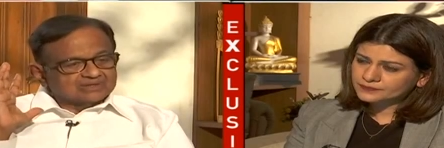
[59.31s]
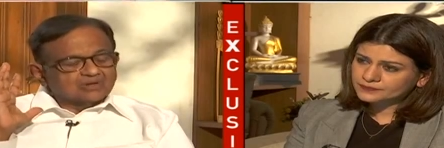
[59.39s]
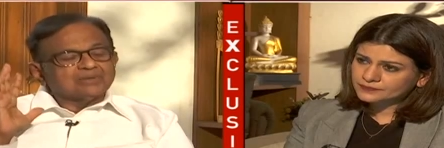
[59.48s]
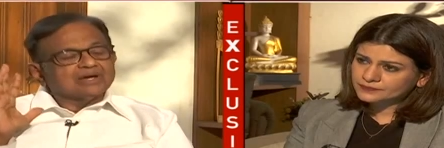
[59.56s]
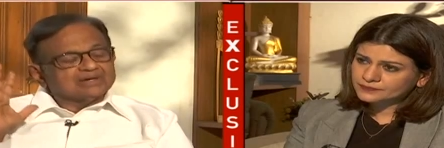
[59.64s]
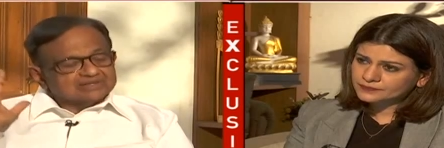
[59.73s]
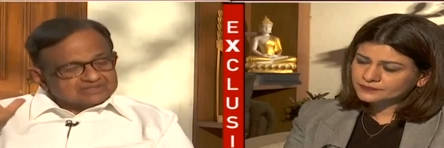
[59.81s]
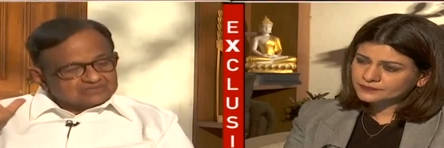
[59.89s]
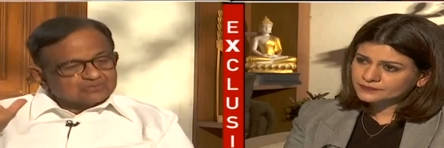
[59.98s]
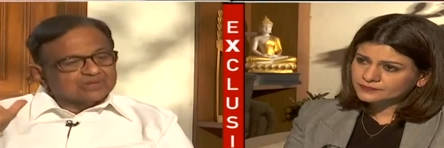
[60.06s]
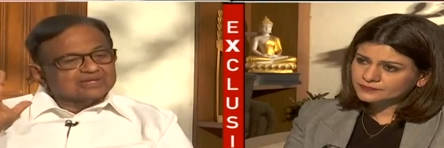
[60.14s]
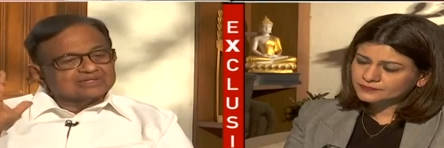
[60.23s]
Speaker 1: or my
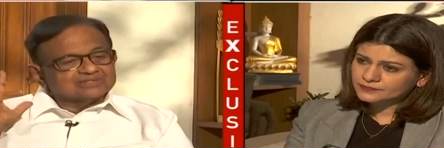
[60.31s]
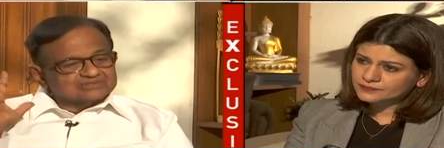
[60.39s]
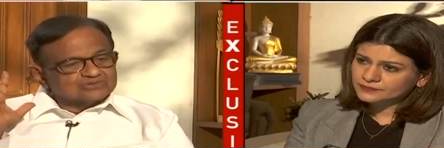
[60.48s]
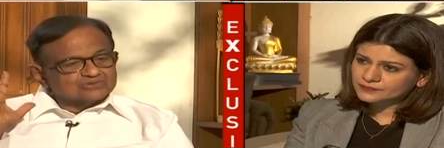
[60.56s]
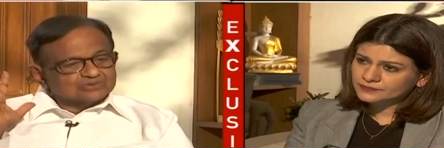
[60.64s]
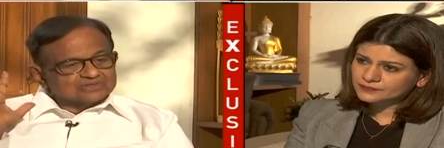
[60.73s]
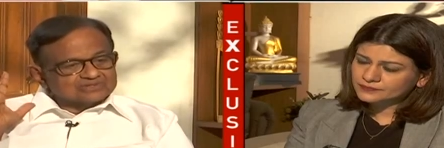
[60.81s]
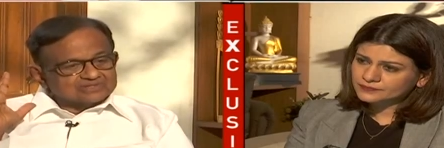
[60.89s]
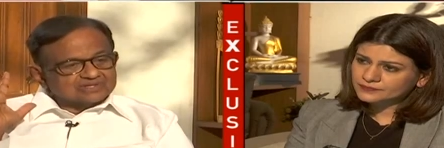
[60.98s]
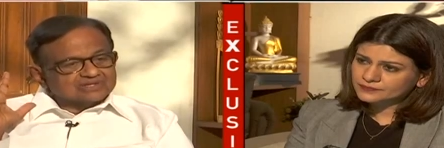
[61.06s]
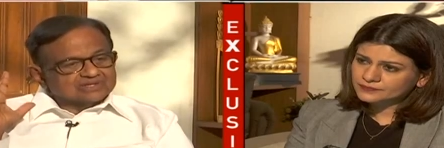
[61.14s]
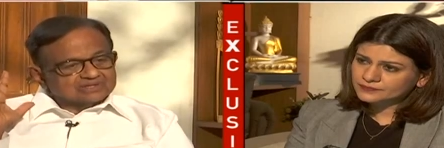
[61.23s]
erstwhile constituency,